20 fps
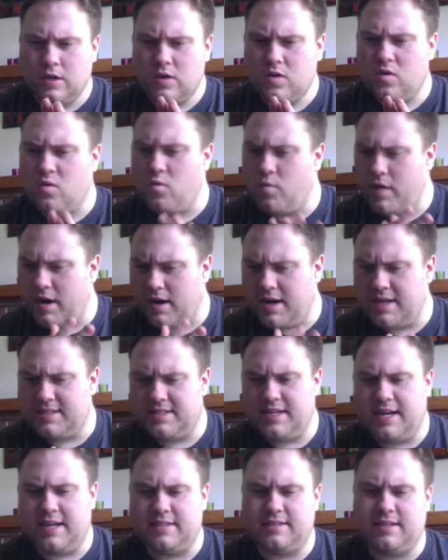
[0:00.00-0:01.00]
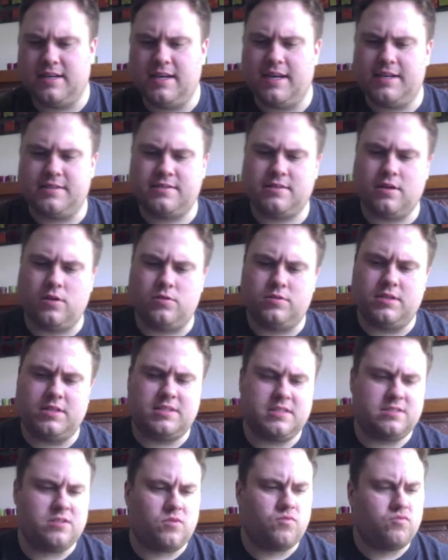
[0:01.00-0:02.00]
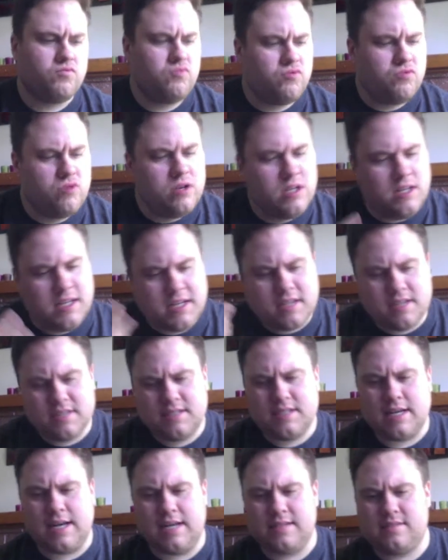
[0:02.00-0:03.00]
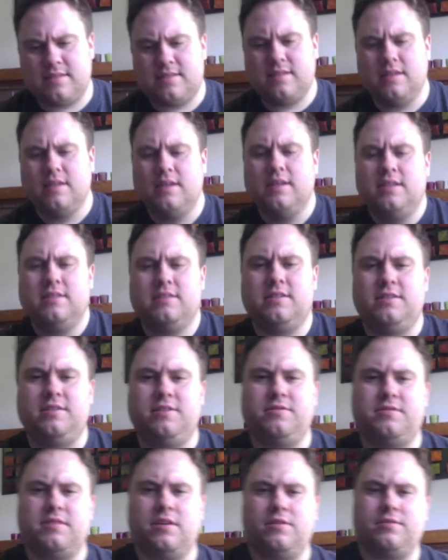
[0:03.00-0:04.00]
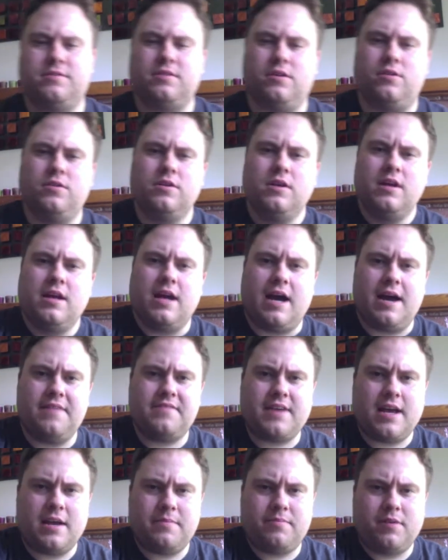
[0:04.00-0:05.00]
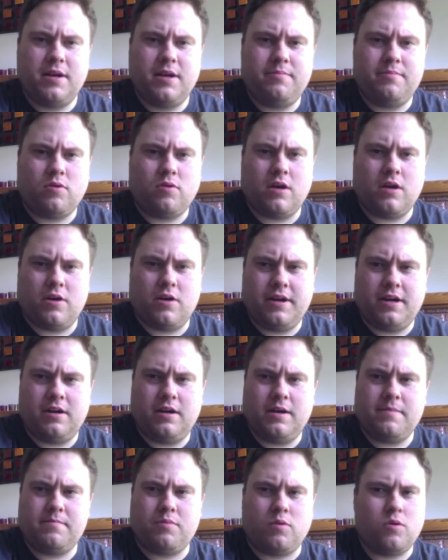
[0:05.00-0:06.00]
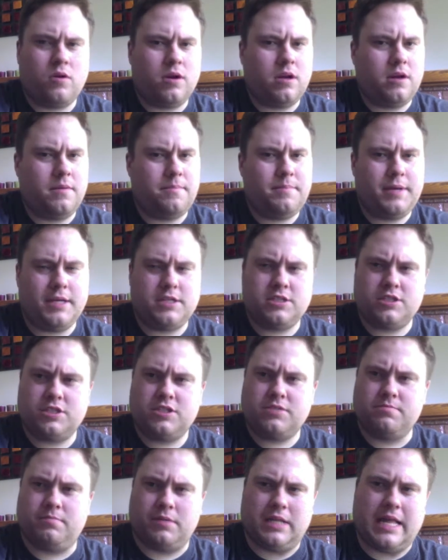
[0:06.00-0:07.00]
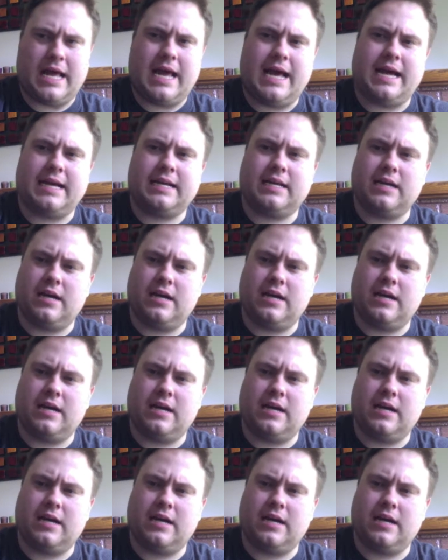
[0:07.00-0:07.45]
where I stand today. So this is a really good test to do so. So I've got it pre-poured out here. It poured a pitch black.